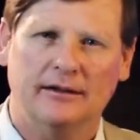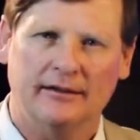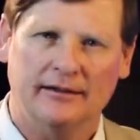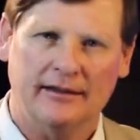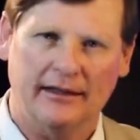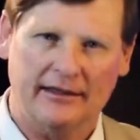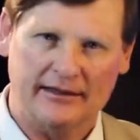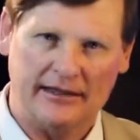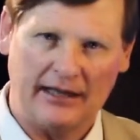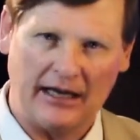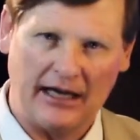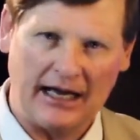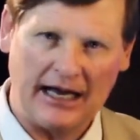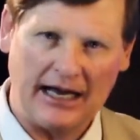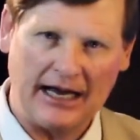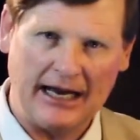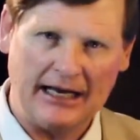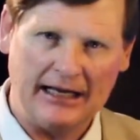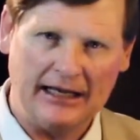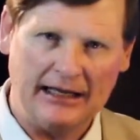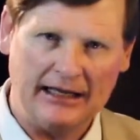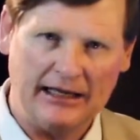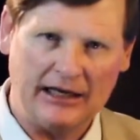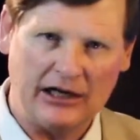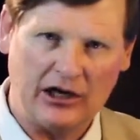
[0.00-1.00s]
that the
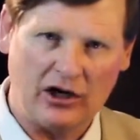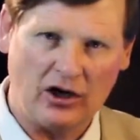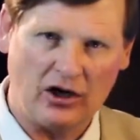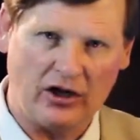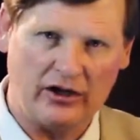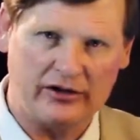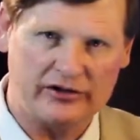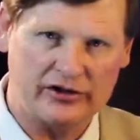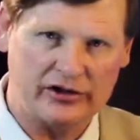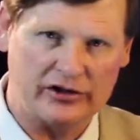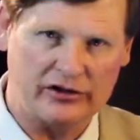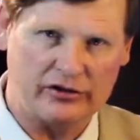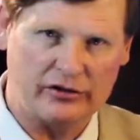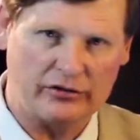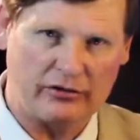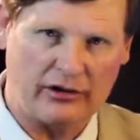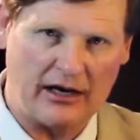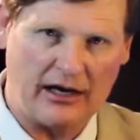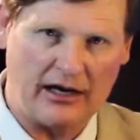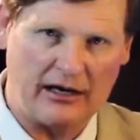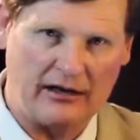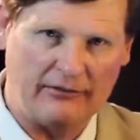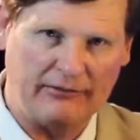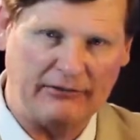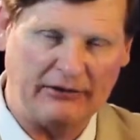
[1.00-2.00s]
highly
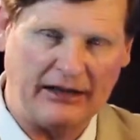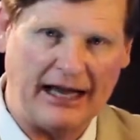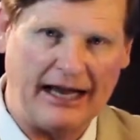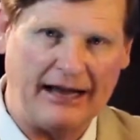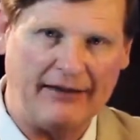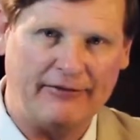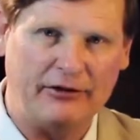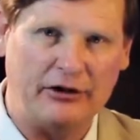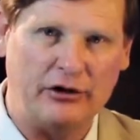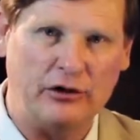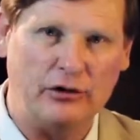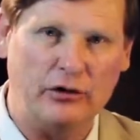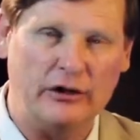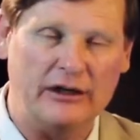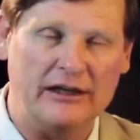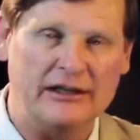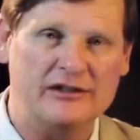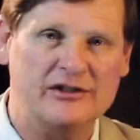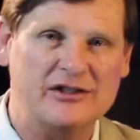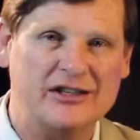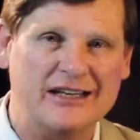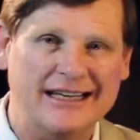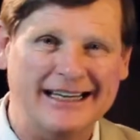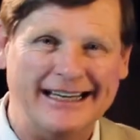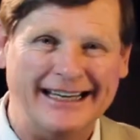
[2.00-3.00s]
concentrated
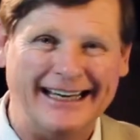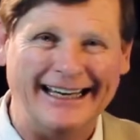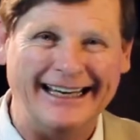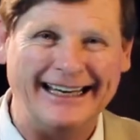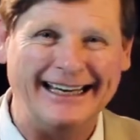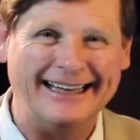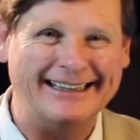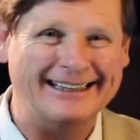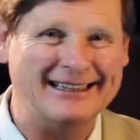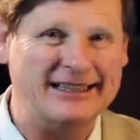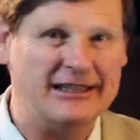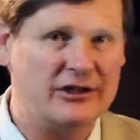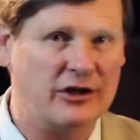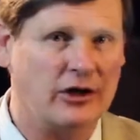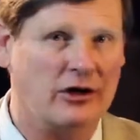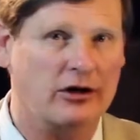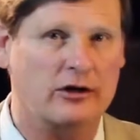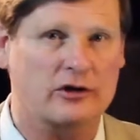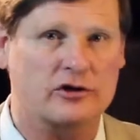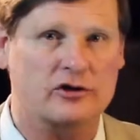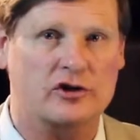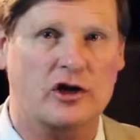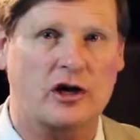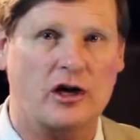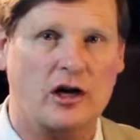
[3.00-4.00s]
flavonoids in the
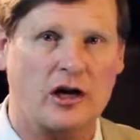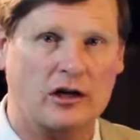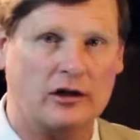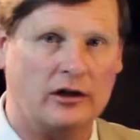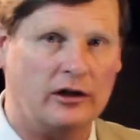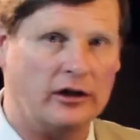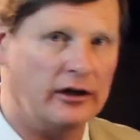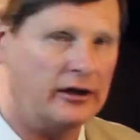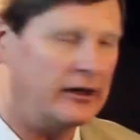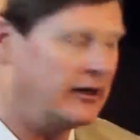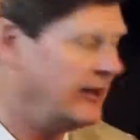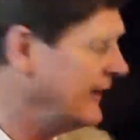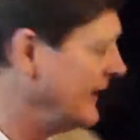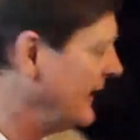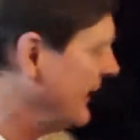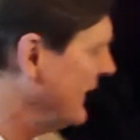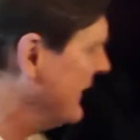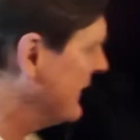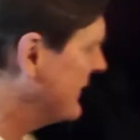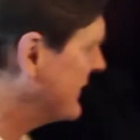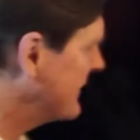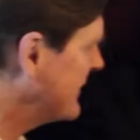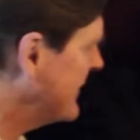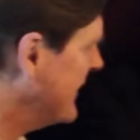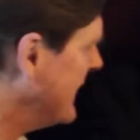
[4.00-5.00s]
dark chocolate
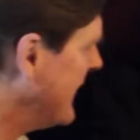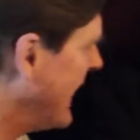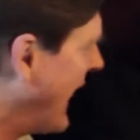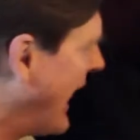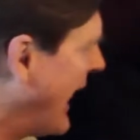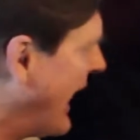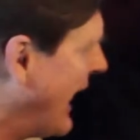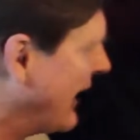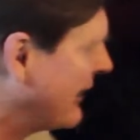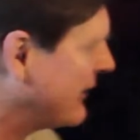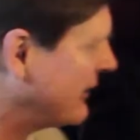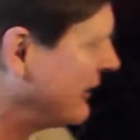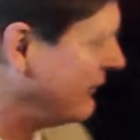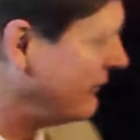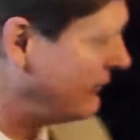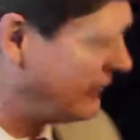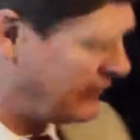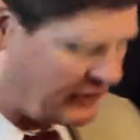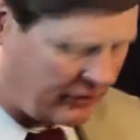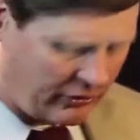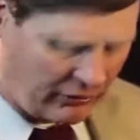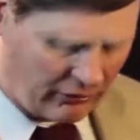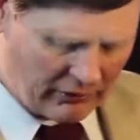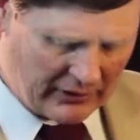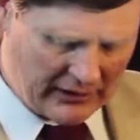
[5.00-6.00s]
is the active
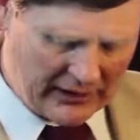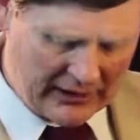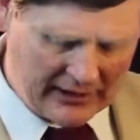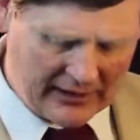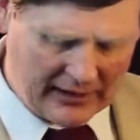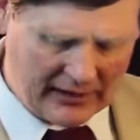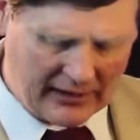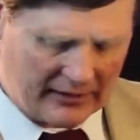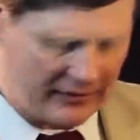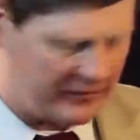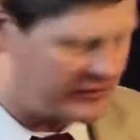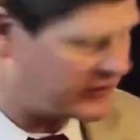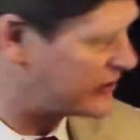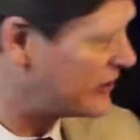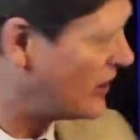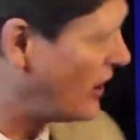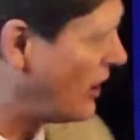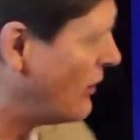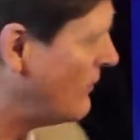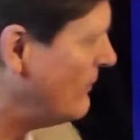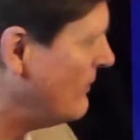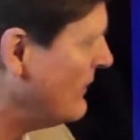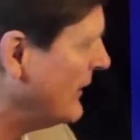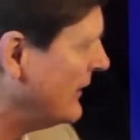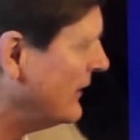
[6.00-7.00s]
ingredient.
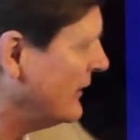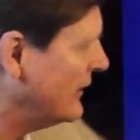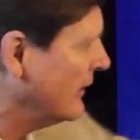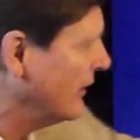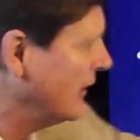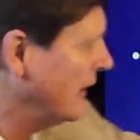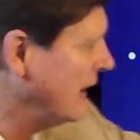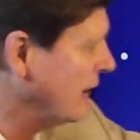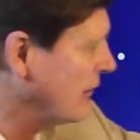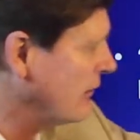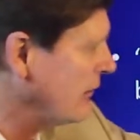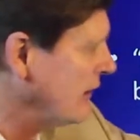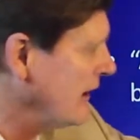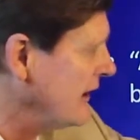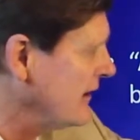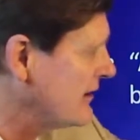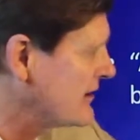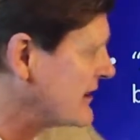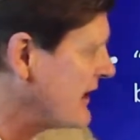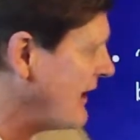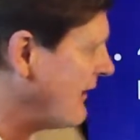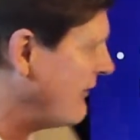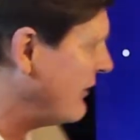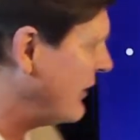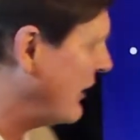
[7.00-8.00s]
So, literally
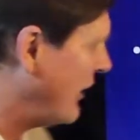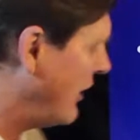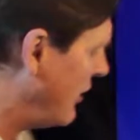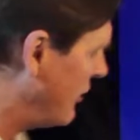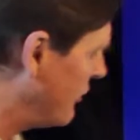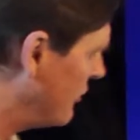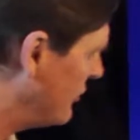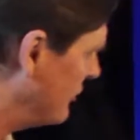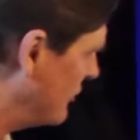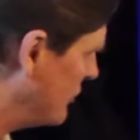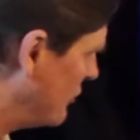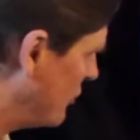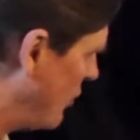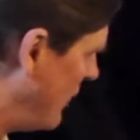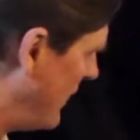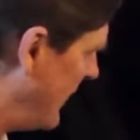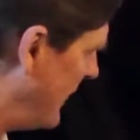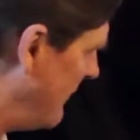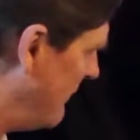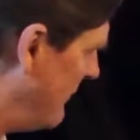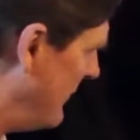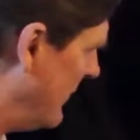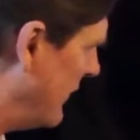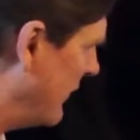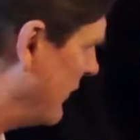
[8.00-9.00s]

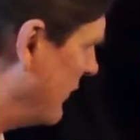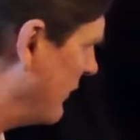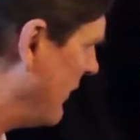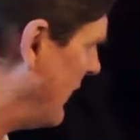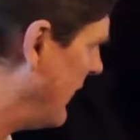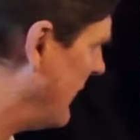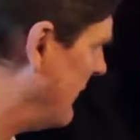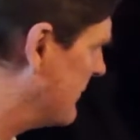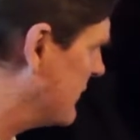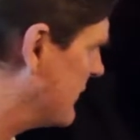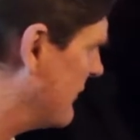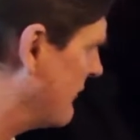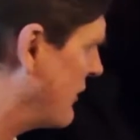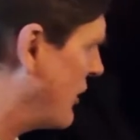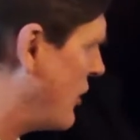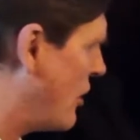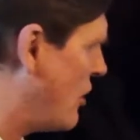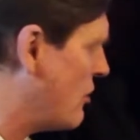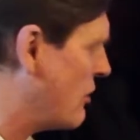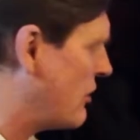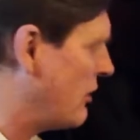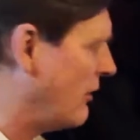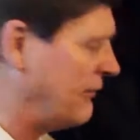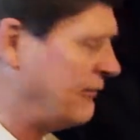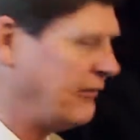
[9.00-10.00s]
720 milligrams of
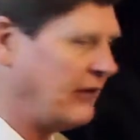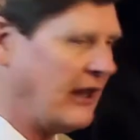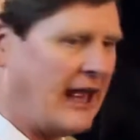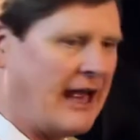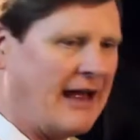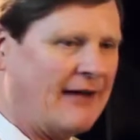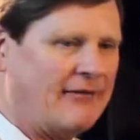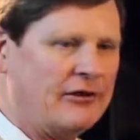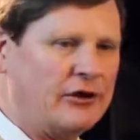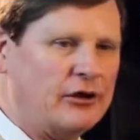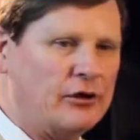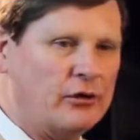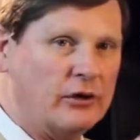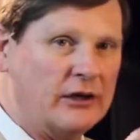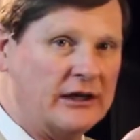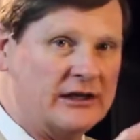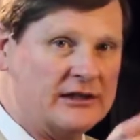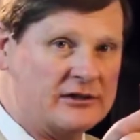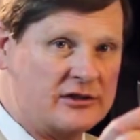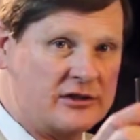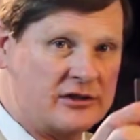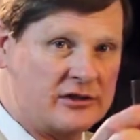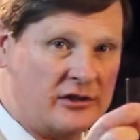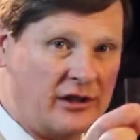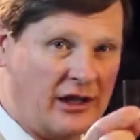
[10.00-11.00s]
cocoa
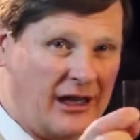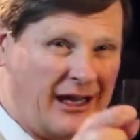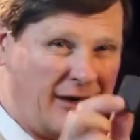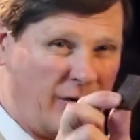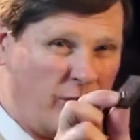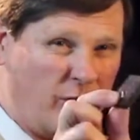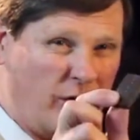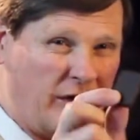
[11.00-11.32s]
flavonoids, like